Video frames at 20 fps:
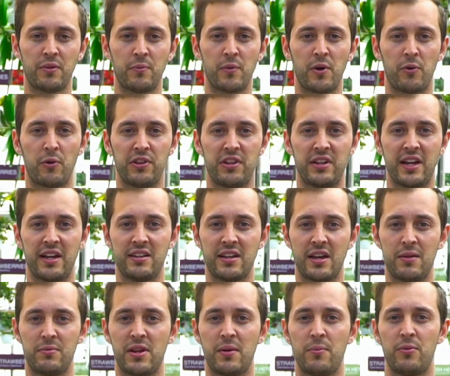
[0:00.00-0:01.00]
somewhere where the
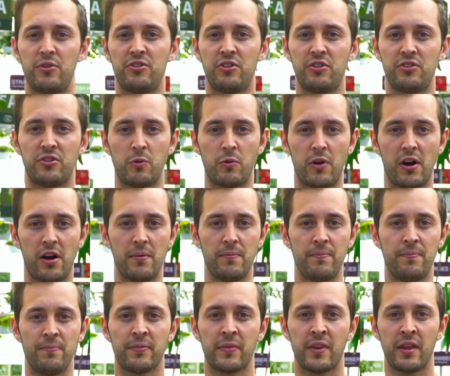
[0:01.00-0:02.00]
nighttime temperatures are warm.
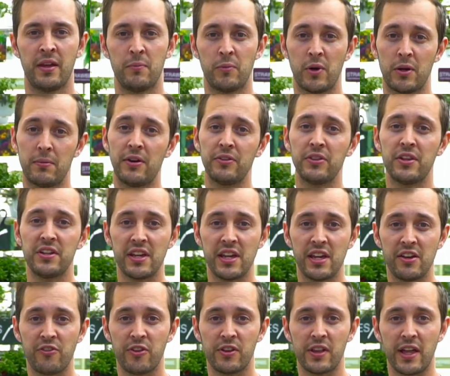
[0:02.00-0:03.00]
Put them out in the
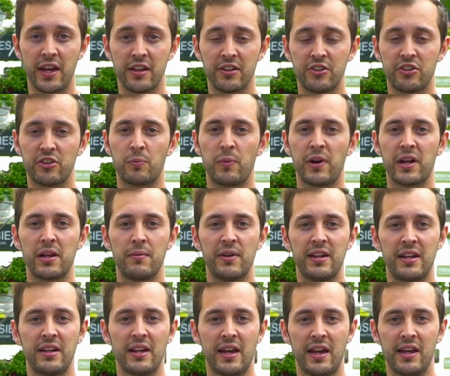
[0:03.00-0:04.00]
day if you like, just bring them
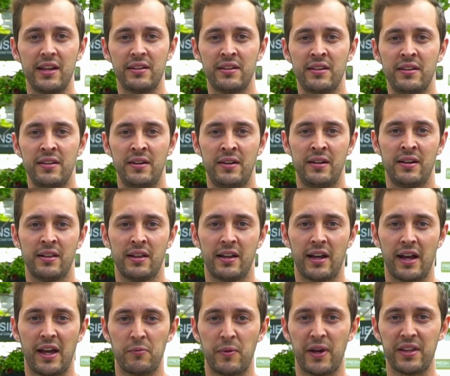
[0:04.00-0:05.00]
in at night.
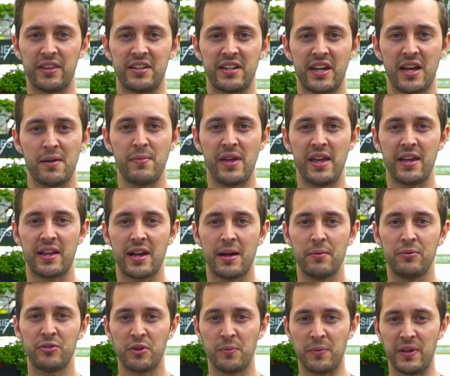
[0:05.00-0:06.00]
And by the time May
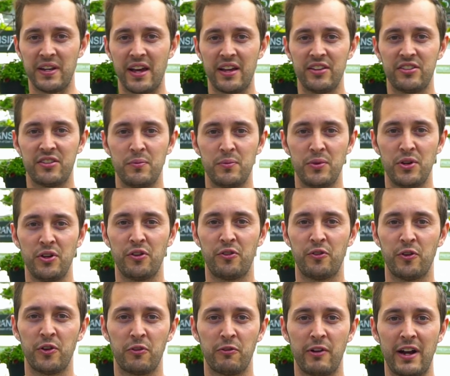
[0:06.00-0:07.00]
comes, they'll be nice and
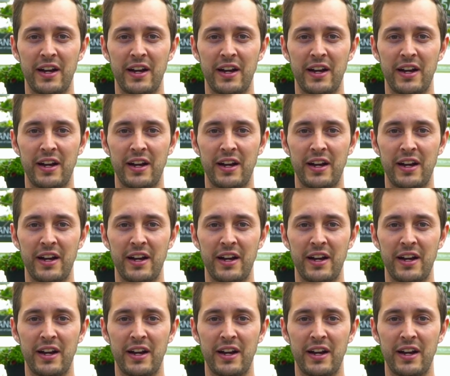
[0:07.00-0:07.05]
beautiful and